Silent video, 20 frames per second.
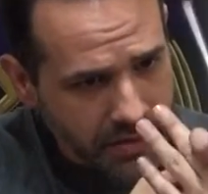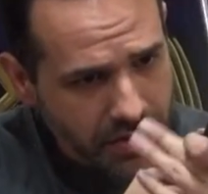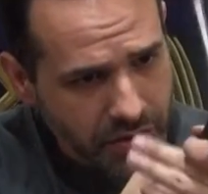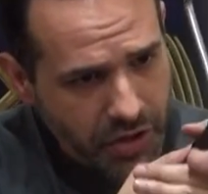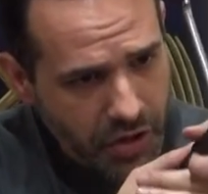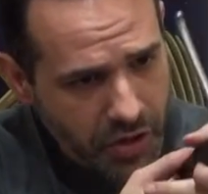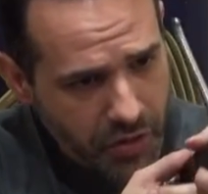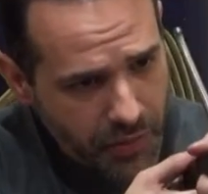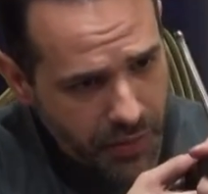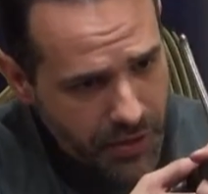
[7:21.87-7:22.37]

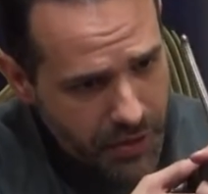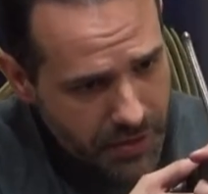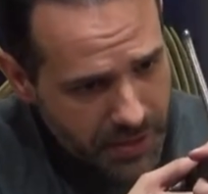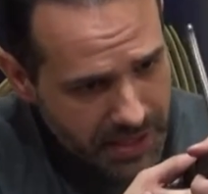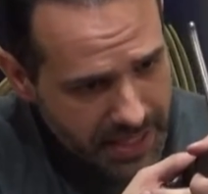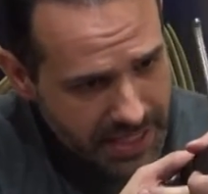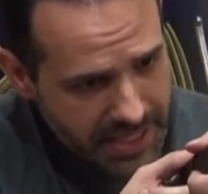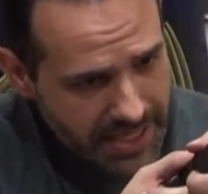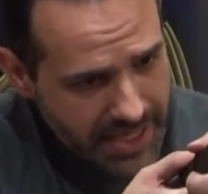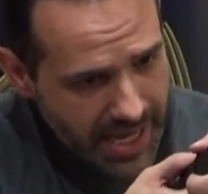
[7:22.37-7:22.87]
real
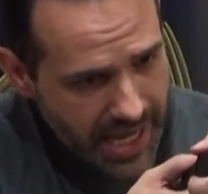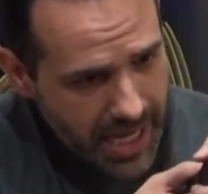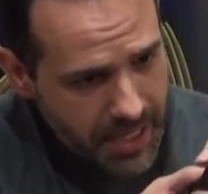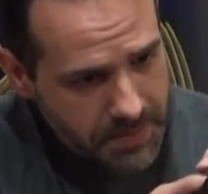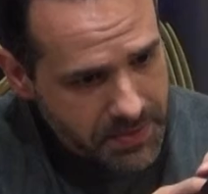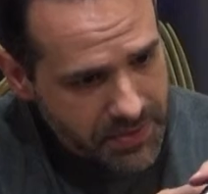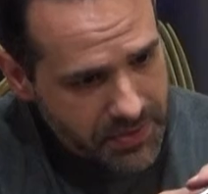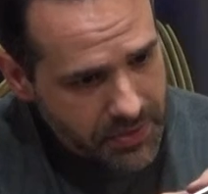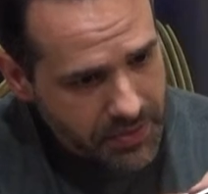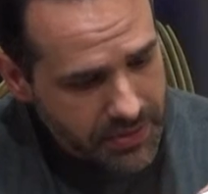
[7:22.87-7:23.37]

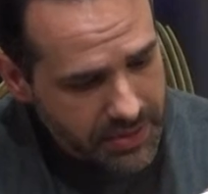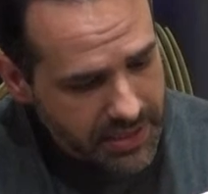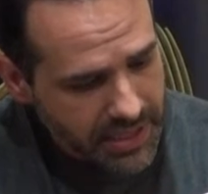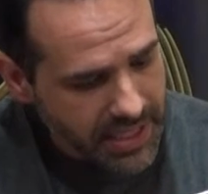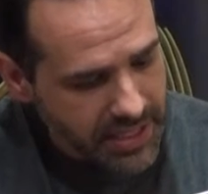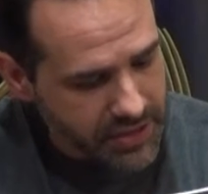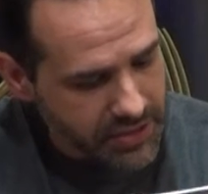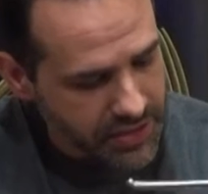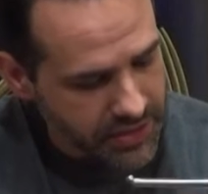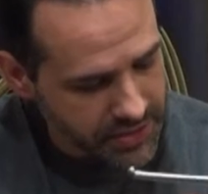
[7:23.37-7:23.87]
gaps or
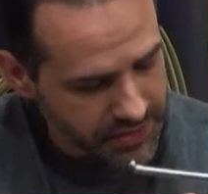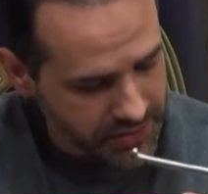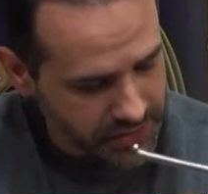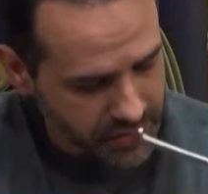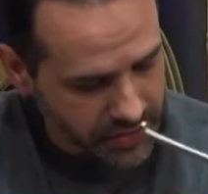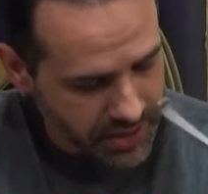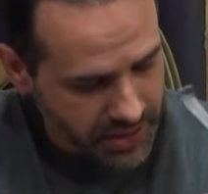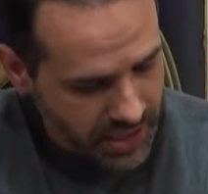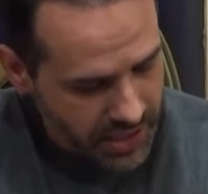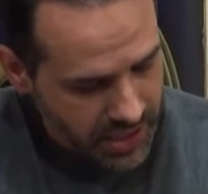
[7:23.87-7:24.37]
ledges
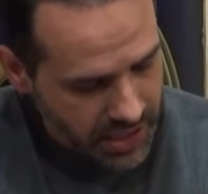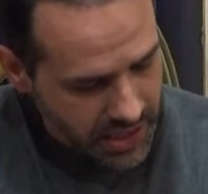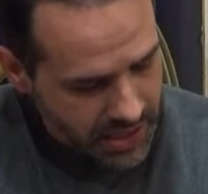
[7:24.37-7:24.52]
or